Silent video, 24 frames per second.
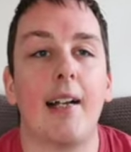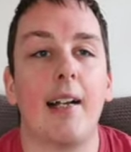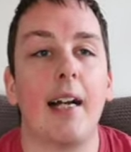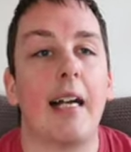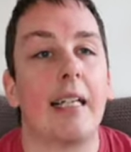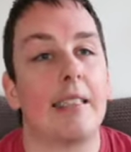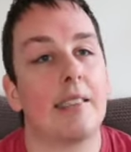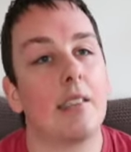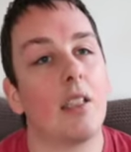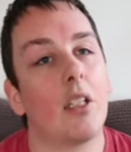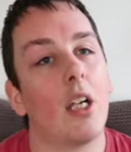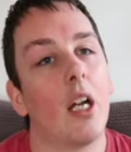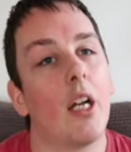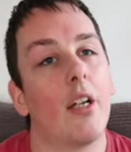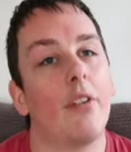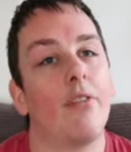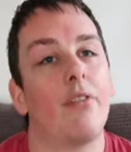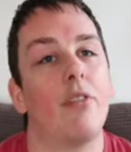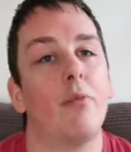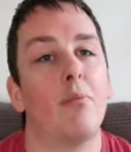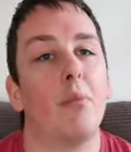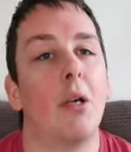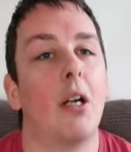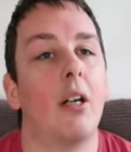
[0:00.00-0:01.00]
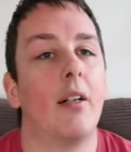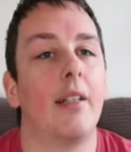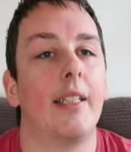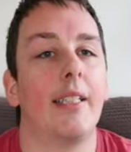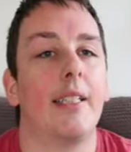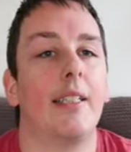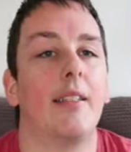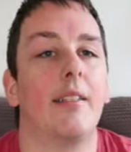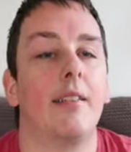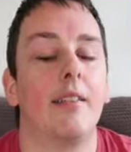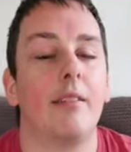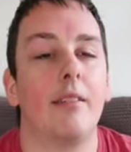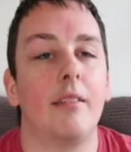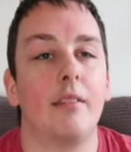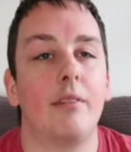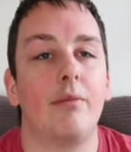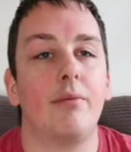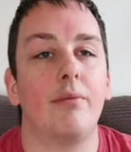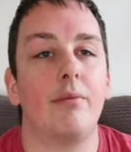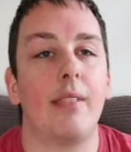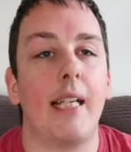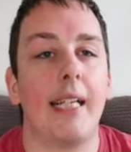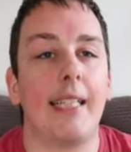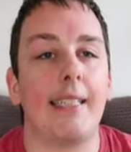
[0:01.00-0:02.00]
as I go through my
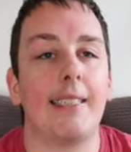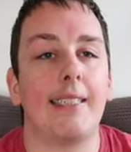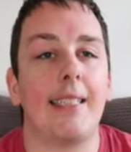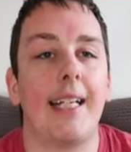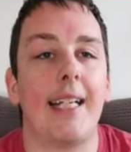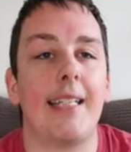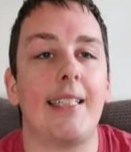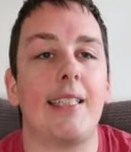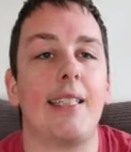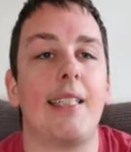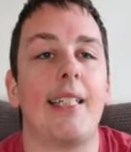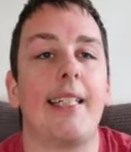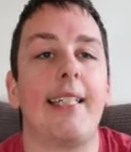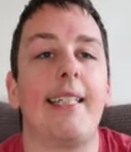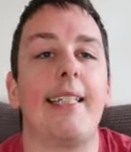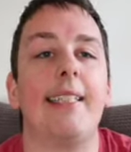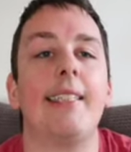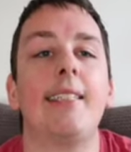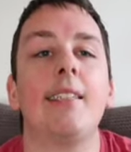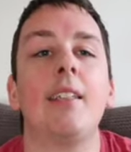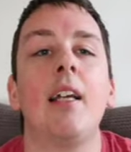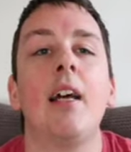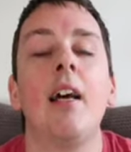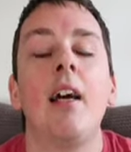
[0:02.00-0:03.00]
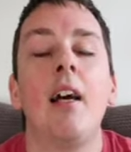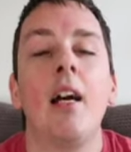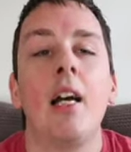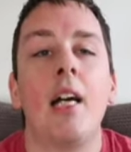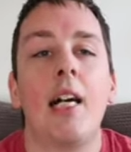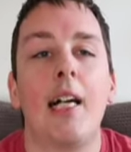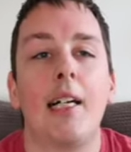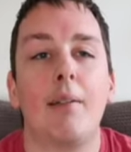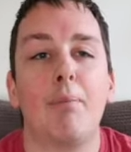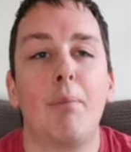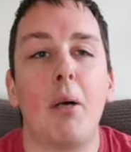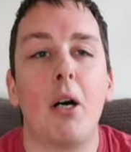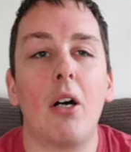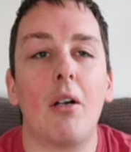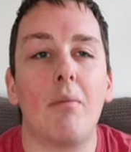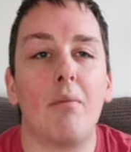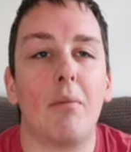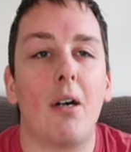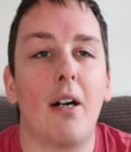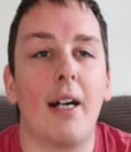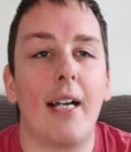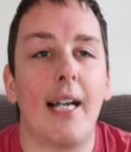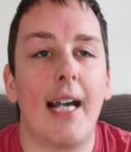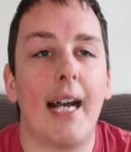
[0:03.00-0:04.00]
next 10 years, buying
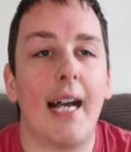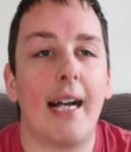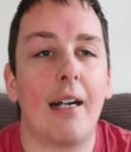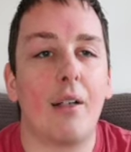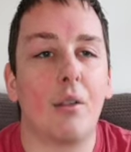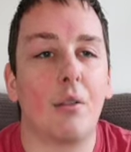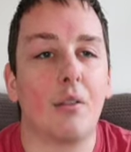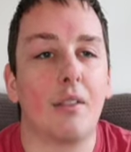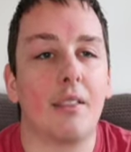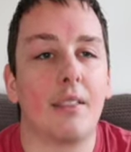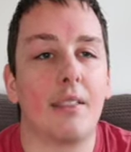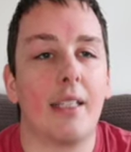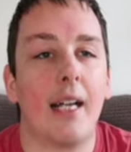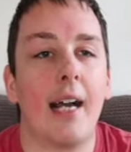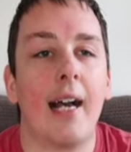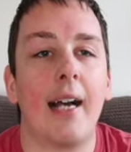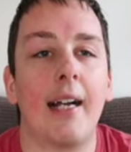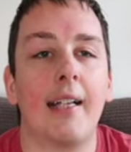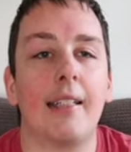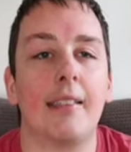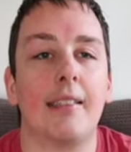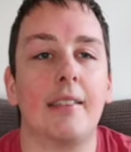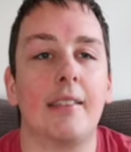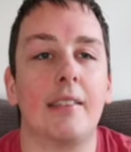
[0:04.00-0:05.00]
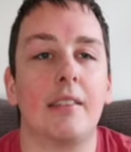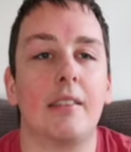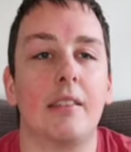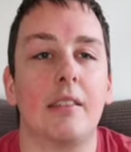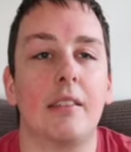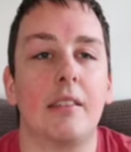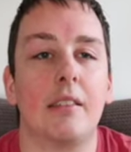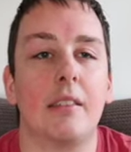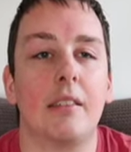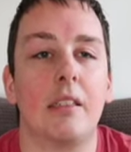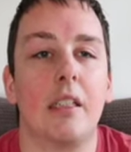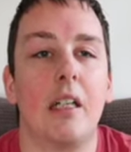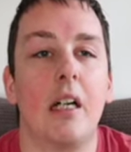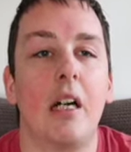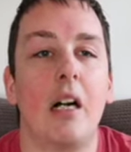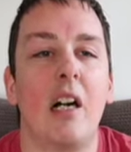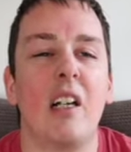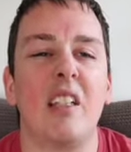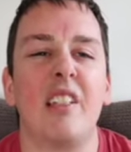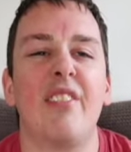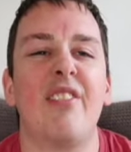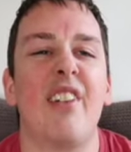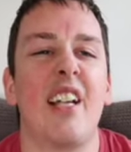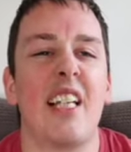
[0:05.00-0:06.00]
my house, and
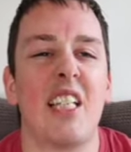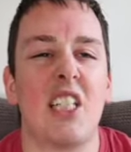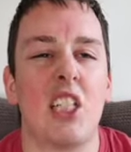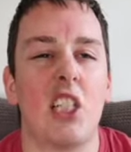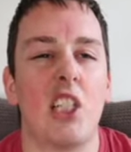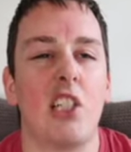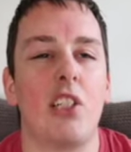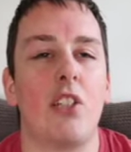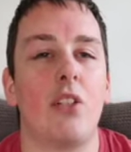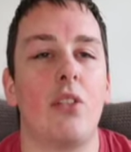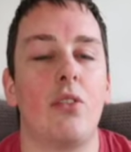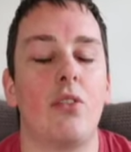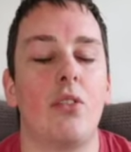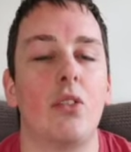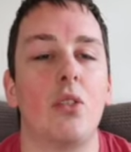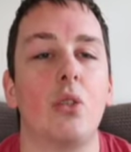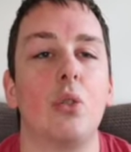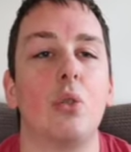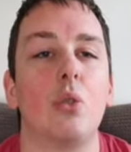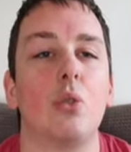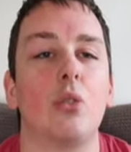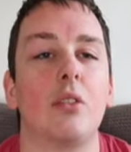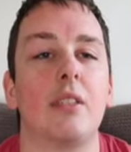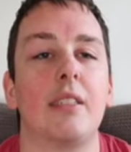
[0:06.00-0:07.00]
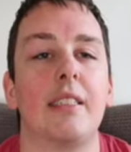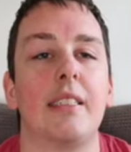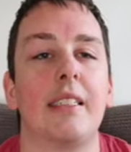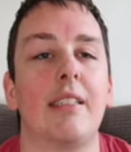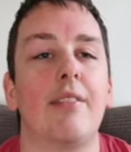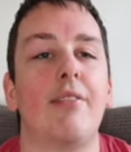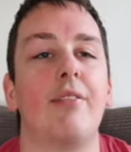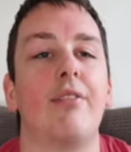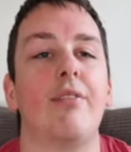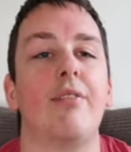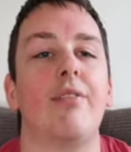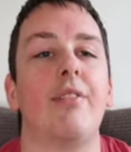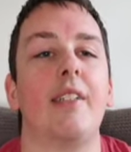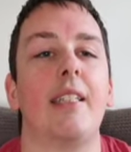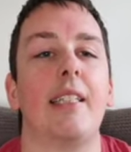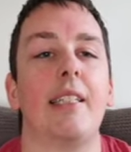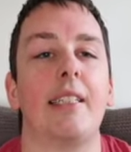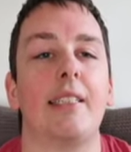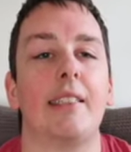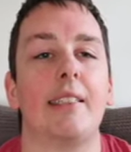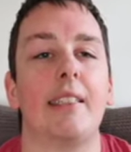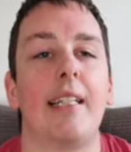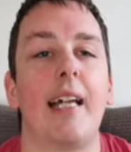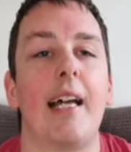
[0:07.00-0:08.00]
I'll eventually do tours and different
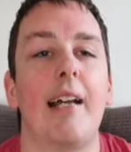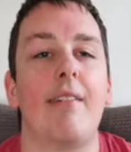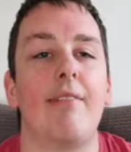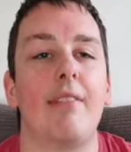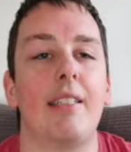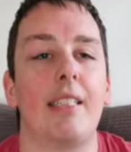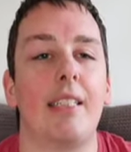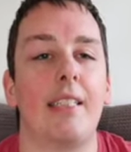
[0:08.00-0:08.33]
things there and